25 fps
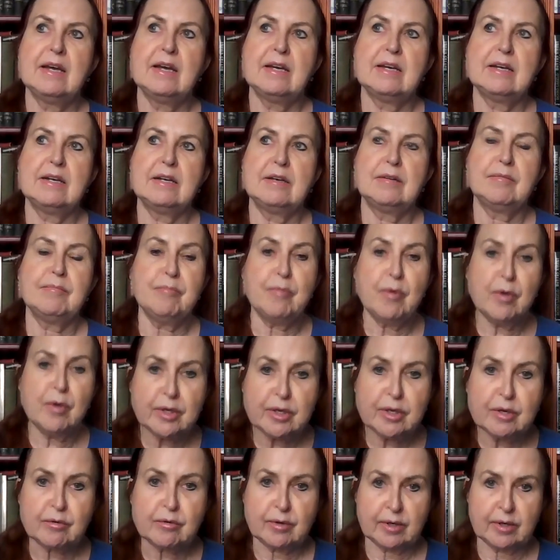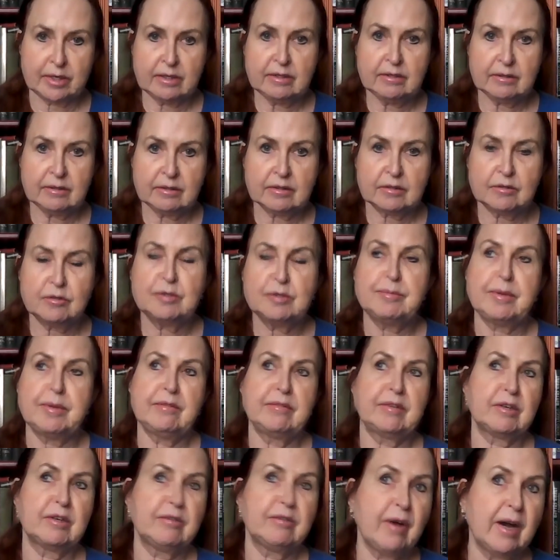Mercury could
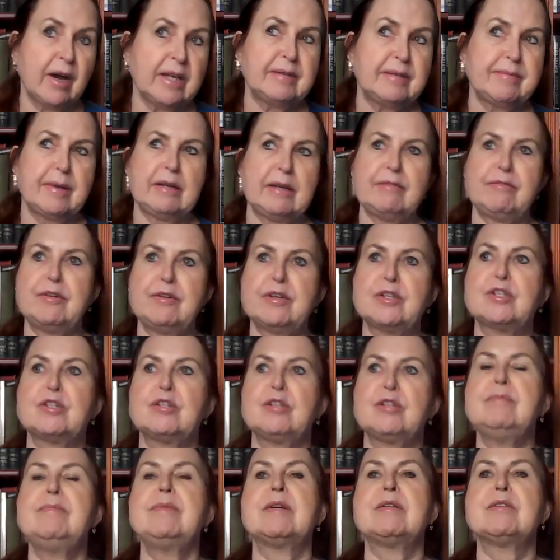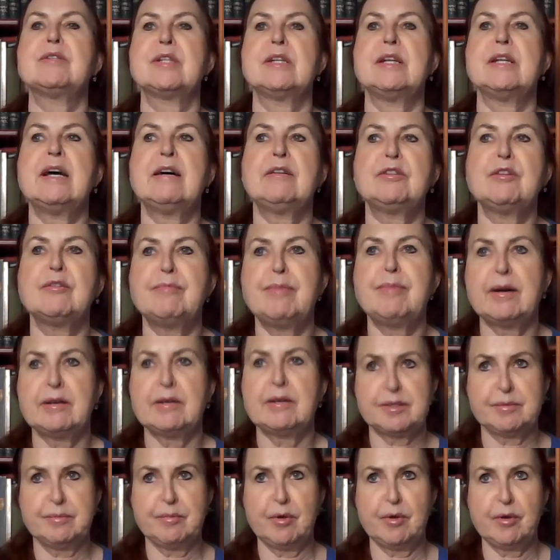be quite beneficial, because an out of
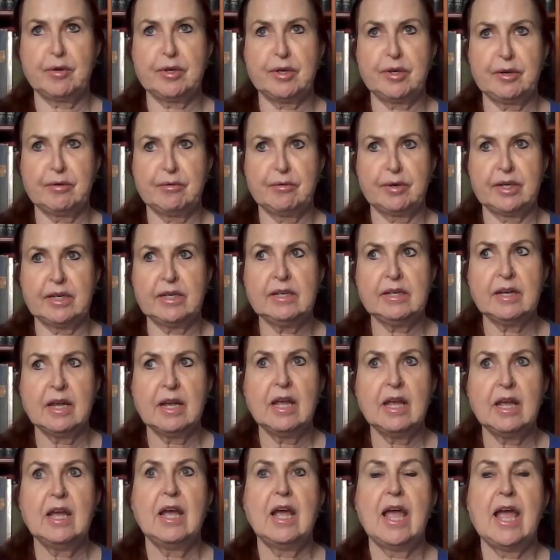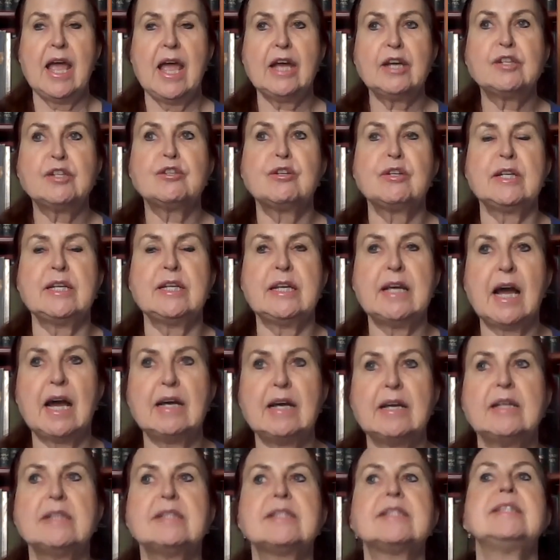bounds Mercury actually
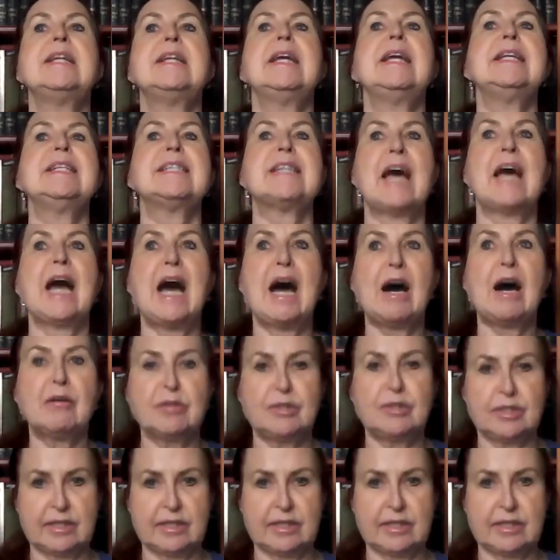stays out